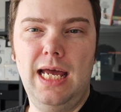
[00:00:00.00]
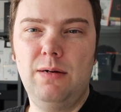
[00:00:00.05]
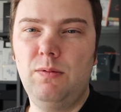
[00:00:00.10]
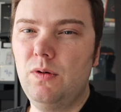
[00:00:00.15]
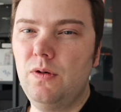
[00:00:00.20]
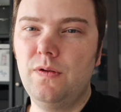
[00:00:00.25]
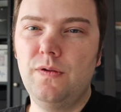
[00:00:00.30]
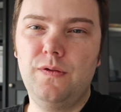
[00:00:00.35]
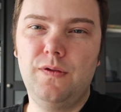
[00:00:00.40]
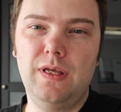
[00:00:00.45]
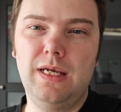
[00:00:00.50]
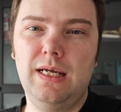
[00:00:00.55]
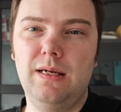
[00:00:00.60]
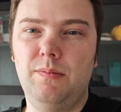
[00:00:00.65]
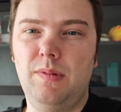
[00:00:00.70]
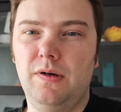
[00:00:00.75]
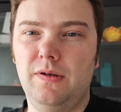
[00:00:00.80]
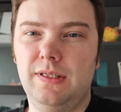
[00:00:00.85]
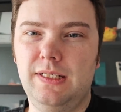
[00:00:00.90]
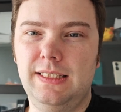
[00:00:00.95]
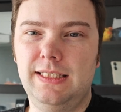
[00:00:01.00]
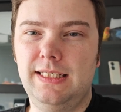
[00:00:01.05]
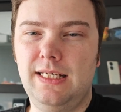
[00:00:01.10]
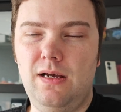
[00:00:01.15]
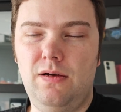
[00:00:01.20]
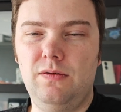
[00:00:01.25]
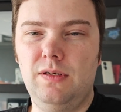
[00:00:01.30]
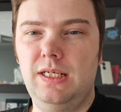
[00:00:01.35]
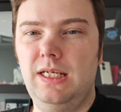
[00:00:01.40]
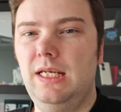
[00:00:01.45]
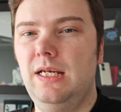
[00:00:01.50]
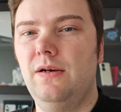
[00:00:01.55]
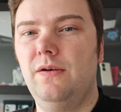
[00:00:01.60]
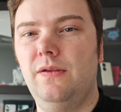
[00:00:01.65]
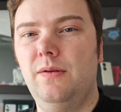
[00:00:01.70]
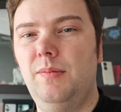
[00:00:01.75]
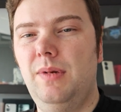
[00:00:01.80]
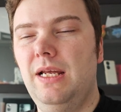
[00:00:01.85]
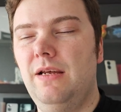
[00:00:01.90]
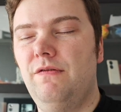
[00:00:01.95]
And what do you think about the sound here
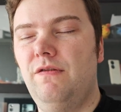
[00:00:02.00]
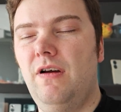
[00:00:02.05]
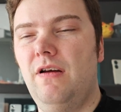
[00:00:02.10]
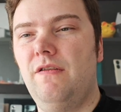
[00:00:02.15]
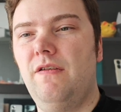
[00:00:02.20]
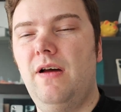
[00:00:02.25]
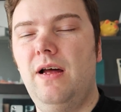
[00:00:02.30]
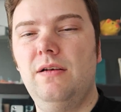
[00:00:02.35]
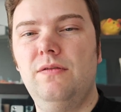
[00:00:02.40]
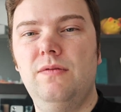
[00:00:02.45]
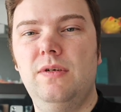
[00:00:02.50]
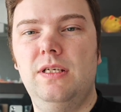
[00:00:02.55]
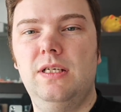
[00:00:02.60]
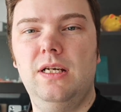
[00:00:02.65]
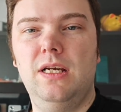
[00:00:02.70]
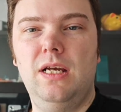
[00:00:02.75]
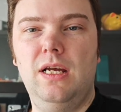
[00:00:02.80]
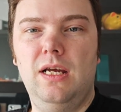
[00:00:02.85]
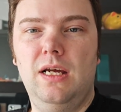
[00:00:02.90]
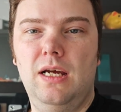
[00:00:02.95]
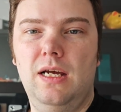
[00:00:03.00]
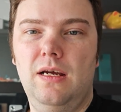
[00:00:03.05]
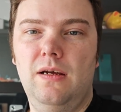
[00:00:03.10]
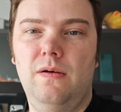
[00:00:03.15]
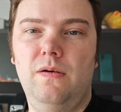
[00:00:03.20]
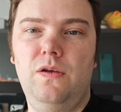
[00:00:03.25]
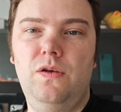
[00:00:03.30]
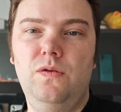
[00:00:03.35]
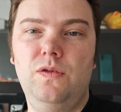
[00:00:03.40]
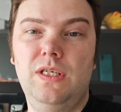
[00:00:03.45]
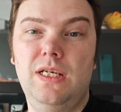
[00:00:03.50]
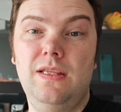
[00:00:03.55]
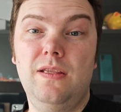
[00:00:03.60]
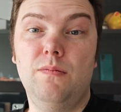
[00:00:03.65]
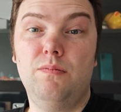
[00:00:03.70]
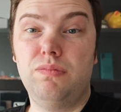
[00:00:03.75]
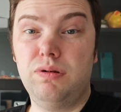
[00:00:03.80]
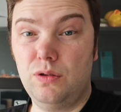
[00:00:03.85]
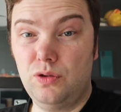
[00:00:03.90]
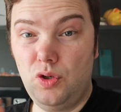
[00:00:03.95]
on the Blink 500
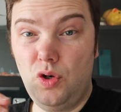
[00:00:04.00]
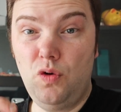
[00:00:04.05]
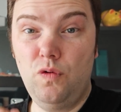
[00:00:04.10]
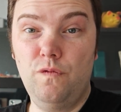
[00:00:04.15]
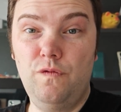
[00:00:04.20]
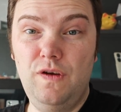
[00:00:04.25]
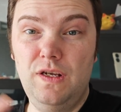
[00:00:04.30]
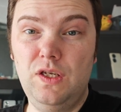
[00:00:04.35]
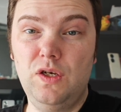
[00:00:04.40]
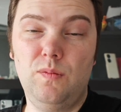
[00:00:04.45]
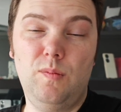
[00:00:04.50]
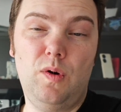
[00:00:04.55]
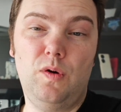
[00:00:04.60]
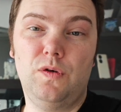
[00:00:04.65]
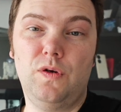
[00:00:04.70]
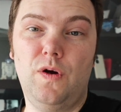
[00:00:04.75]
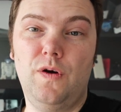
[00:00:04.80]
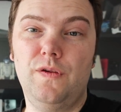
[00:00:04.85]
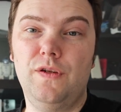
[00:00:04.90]
using the Pro video mode